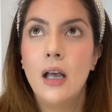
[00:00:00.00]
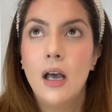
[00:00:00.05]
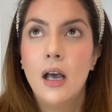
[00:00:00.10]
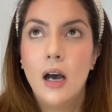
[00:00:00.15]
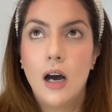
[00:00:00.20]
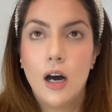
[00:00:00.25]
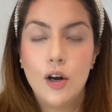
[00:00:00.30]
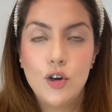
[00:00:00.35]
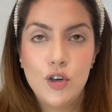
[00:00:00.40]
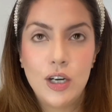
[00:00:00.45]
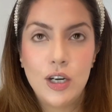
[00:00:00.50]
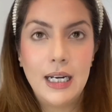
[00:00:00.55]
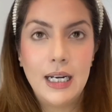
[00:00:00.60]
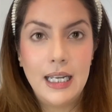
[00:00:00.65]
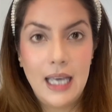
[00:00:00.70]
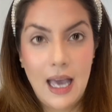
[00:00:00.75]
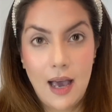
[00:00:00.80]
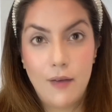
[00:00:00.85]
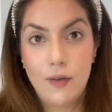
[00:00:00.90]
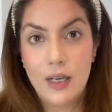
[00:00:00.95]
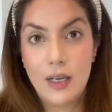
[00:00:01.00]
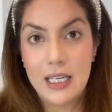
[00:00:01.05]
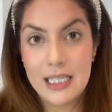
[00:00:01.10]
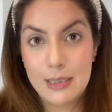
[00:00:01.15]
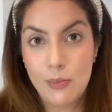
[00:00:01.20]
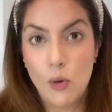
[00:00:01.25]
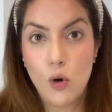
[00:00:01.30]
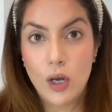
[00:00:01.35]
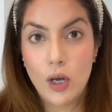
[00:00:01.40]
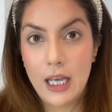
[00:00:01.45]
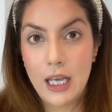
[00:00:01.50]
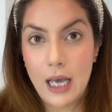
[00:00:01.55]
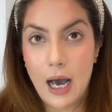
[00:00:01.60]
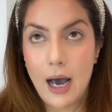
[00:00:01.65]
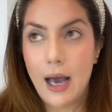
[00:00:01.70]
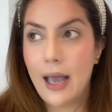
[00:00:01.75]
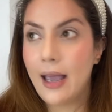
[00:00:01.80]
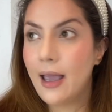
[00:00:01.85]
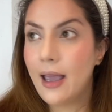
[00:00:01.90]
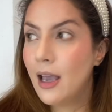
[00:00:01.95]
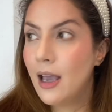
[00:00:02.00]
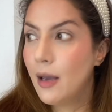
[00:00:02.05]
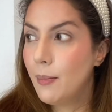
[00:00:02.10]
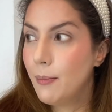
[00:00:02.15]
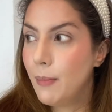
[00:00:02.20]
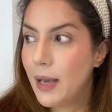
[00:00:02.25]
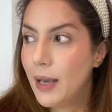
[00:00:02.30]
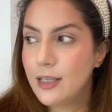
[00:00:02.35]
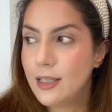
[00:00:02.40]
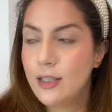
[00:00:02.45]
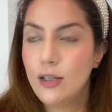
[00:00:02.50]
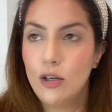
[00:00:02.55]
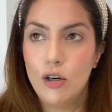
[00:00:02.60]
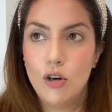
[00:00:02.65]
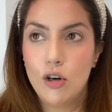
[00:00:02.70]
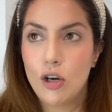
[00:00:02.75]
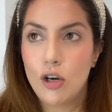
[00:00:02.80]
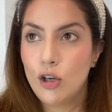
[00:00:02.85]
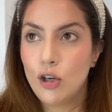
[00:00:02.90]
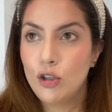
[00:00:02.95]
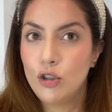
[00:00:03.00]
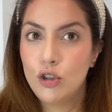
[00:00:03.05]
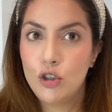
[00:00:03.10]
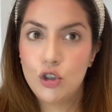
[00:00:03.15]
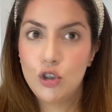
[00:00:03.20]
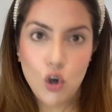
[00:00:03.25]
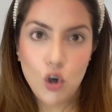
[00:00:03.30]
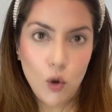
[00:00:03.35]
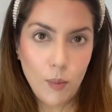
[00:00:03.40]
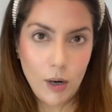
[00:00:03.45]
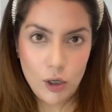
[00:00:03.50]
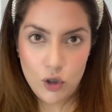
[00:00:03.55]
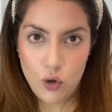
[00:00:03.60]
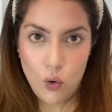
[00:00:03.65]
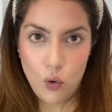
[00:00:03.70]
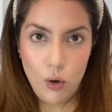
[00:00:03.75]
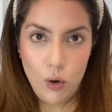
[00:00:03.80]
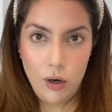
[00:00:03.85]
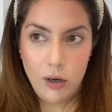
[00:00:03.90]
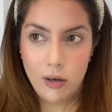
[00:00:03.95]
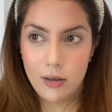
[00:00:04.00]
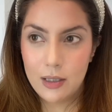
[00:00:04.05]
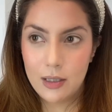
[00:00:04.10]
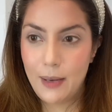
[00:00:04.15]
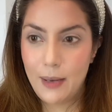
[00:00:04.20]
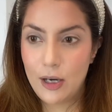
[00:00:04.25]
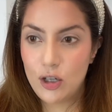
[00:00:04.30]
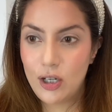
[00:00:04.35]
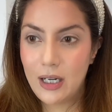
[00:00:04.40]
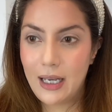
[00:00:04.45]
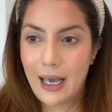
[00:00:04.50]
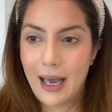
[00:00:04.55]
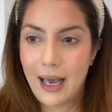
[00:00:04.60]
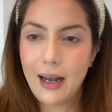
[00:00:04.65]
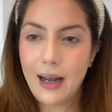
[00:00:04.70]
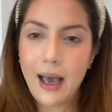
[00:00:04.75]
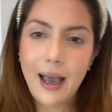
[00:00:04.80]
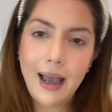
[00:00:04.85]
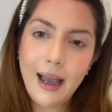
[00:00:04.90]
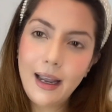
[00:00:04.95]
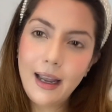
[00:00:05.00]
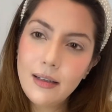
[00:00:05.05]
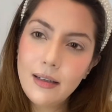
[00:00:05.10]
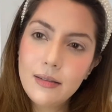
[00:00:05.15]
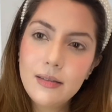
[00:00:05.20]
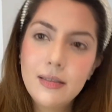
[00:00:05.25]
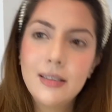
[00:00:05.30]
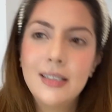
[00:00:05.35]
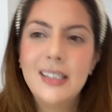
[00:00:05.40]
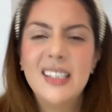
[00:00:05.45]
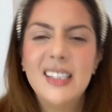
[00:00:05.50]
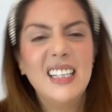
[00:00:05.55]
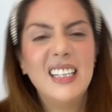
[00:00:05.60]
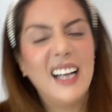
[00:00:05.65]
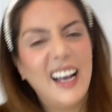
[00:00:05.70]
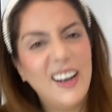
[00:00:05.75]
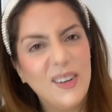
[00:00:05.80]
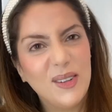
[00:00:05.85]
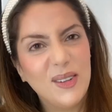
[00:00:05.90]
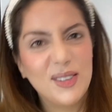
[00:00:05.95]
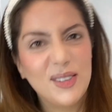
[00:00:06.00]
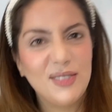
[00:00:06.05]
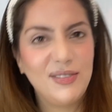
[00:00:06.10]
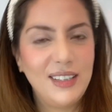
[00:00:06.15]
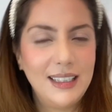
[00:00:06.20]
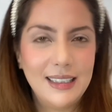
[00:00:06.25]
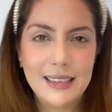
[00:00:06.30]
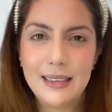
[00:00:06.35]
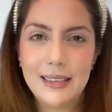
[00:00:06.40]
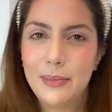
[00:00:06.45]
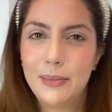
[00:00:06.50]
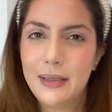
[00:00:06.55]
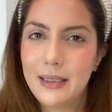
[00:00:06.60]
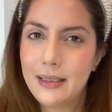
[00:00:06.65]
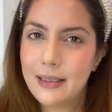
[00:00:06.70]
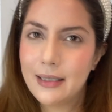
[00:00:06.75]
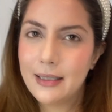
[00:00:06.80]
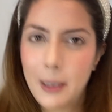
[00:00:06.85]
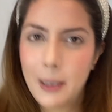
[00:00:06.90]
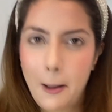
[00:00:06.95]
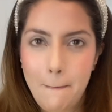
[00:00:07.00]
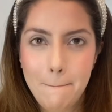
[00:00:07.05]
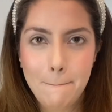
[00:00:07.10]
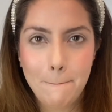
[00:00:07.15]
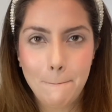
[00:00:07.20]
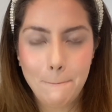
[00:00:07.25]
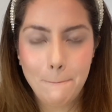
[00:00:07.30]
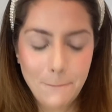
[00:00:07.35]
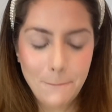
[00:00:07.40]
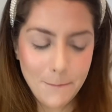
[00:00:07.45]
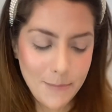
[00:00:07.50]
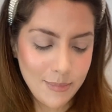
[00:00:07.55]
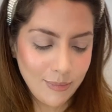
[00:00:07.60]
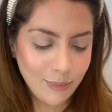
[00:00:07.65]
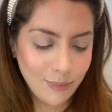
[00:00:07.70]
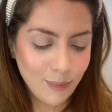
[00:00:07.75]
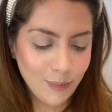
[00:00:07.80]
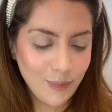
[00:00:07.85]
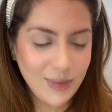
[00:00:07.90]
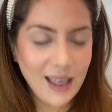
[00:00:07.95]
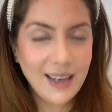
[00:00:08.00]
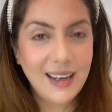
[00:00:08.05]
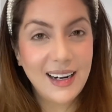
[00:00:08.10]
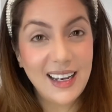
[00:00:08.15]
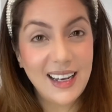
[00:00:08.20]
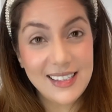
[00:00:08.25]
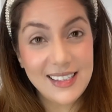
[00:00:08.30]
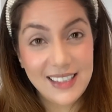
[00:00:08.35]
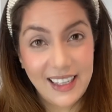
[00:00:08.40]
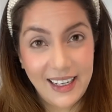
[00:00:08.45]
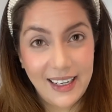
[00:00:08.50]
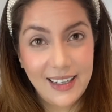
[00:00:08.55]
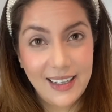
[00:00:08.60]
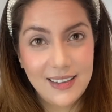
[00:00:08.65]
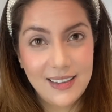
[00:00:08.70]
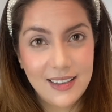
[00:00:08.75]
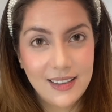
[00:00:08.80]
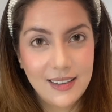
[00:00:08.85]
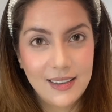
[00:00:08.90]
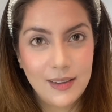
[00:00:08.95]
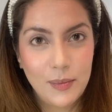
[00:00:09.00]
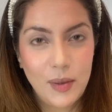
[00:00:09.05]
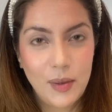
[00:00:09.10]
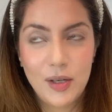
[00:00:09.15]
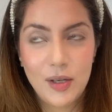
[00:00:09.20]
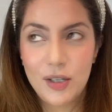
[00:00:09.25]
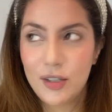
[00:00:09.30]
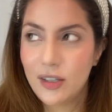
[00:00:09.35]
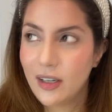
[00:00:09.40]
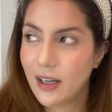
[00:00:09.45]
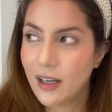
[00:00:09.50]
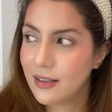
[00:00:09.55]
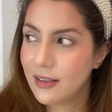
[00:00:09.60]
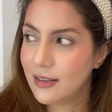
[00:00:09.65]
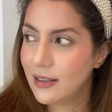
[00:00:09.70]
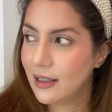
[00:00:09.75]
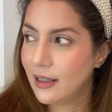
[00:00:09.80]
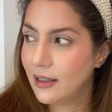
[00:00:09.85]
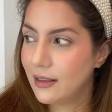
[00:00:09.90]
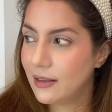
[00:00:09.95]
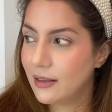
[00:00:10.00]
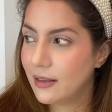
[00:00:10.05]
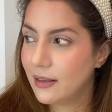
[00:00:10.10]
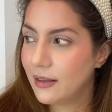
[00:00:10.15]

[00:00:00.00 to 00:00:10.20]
a really heavy smoky eye makes you look so much older, especially, and I also feel it's a bit, can I say it? Maybe I should not say it.